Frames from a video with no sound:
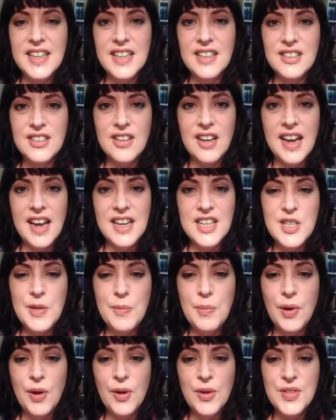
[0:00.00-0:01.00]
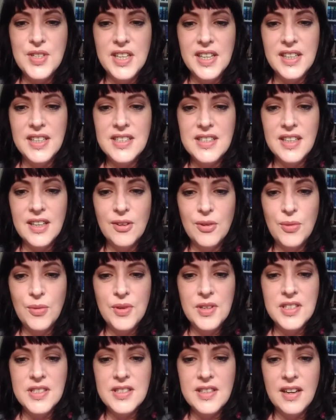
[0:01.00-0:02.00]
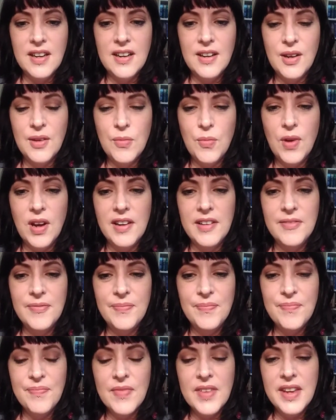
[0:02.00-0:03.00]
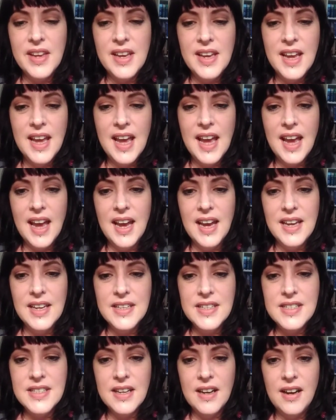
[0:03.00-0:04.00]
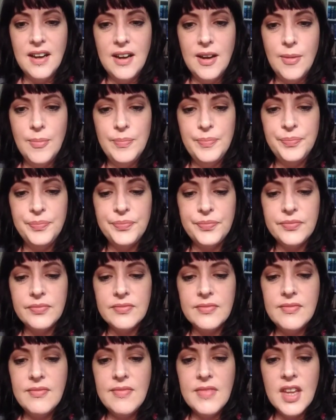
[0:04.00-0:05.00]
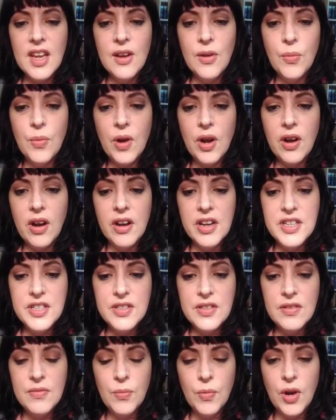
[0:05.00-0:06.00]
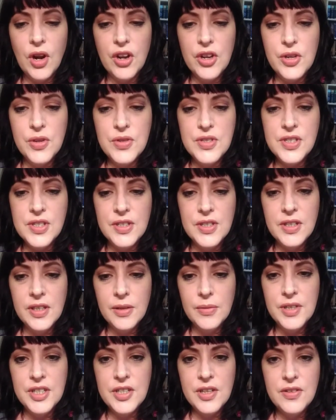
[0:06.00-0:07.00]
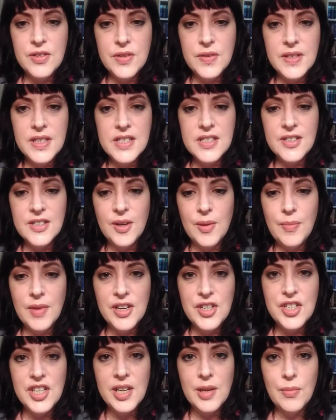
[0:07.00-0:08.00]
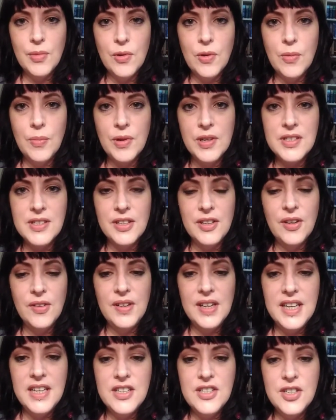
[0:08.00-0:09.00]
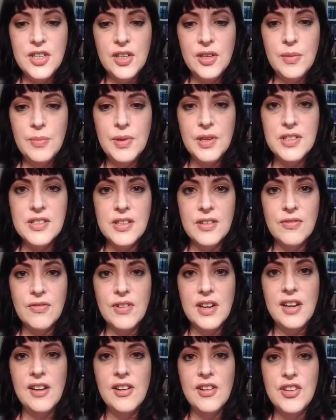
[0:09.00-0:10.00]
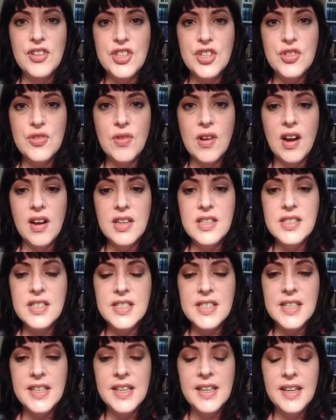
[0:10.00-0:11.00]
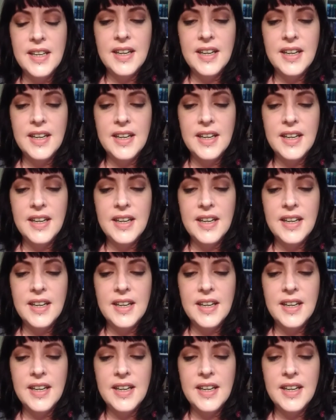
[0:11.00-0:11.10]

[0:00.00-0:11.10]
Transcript: Things like antibiotics, they're always one. And what I used to do, I don't do this so much anymore because I don't need to, because I've relearned to trust.